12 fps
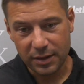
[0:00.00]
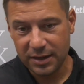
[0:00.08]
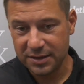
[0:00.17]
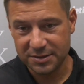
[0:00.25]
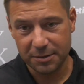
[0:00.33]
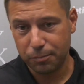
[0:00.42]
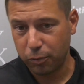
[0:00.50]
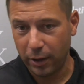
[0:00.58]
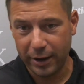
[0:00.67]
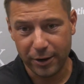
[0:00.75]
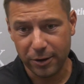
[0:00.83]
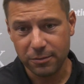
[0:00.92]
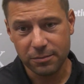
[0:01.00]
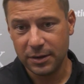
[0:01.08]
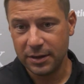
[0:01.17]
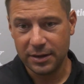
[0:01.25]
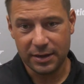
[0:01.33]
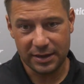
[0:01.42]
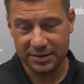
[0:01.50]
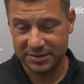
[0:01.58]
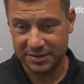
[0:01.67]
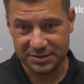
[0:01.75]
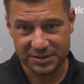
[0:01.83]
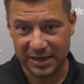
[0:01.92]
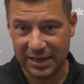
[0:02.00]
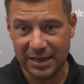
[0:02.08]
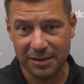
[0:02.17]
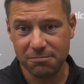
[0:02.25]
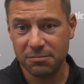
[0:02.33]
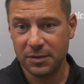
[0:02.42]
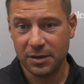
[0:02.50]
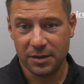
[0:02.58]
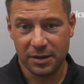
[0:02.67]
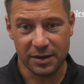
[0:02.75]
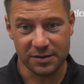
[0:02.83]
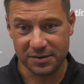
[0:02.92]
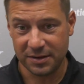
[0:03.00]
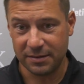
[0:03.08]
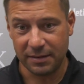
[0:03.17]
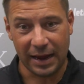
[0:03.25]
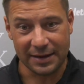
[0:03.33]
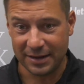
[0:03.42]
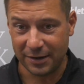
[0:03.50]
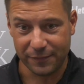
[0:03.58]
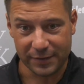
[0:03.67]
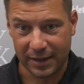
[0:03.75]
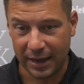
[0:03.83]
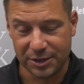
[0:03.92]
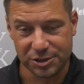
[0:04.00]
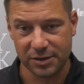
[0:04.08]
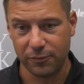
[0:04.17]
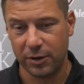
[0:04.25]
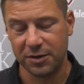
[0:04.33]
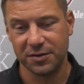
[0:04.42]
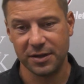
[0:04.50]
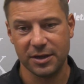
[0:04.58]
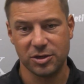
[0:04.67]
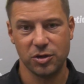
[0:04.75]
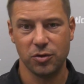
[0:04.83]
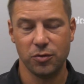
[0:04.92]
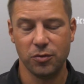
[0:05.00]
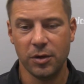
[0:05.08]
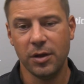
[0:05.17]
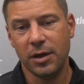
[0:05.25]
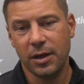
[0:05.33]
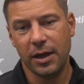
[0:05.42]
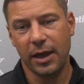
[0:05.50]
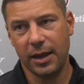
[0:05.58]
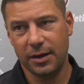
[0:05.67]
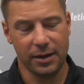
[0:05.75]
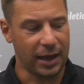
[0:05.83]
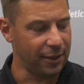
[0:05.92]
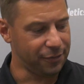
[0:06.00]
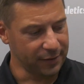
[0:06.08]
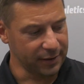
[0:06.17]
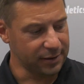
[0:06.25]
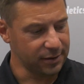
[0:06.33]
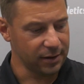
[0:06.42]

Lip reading: Is it player? Is it scheme? Is it identification? What is the issue? And I think